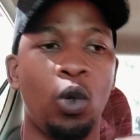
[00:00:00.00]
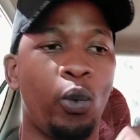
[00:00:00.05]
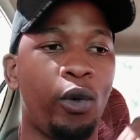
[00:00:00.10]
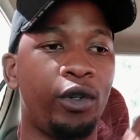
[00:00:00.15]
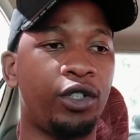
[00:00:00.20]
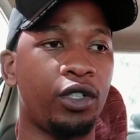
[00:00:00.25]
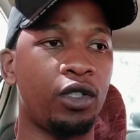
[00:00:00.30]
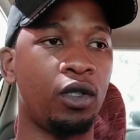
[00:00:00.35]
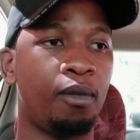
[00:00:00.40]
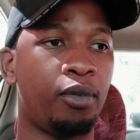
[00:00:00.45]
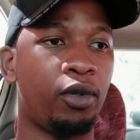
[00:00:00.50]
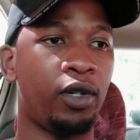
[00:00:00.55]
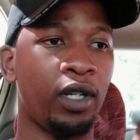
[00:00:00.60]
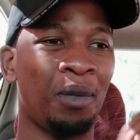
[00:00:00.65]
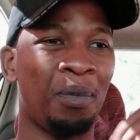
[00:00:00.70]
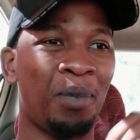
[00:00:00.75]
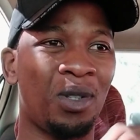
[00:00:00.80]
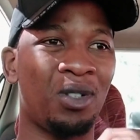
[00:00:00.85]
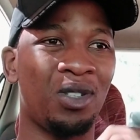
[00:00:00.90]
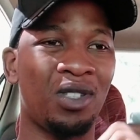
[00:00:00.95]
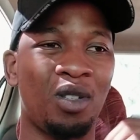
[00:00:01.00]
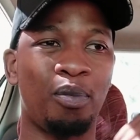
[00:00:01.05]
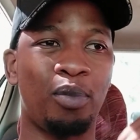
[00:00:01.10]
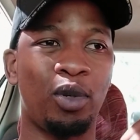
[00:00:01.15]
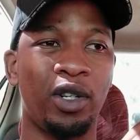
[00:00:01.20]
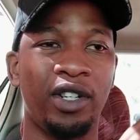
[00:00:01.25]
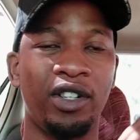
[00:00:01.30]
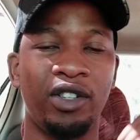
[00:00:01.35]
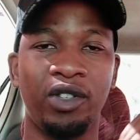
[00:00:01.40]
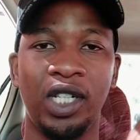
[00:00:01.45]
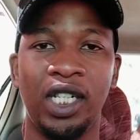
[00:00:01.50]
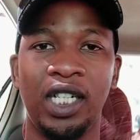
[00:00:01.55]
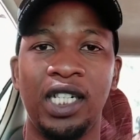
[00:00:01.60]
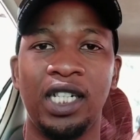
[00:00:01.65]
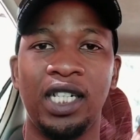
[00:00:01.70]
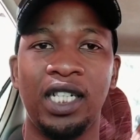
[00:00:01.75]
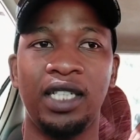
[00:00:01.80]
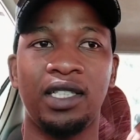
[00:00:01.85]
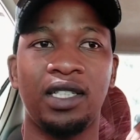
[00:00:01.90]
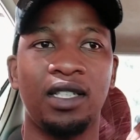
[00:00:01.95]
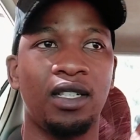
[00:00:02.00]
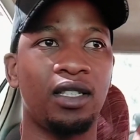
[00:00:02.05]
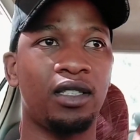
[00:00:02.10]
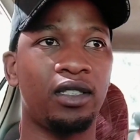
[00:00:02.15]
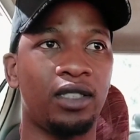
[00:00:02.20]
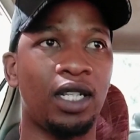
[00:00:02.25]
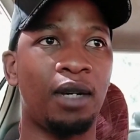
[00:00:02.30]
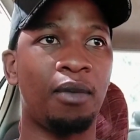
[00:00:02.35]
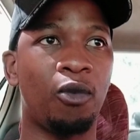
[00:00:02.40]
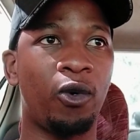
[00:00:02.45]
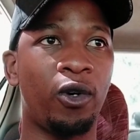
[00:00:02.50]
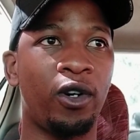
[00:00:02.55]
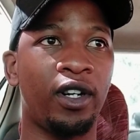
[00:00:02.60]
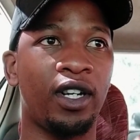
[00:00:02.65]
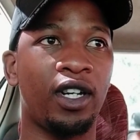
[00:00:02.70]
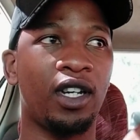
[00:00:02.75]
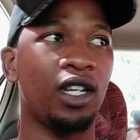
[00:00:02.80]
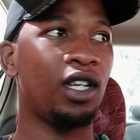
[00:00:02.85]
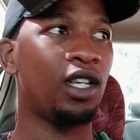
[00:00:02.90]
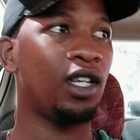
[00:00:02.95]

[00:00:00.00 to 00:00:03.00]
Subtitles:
which is the body, because the body really needs some work.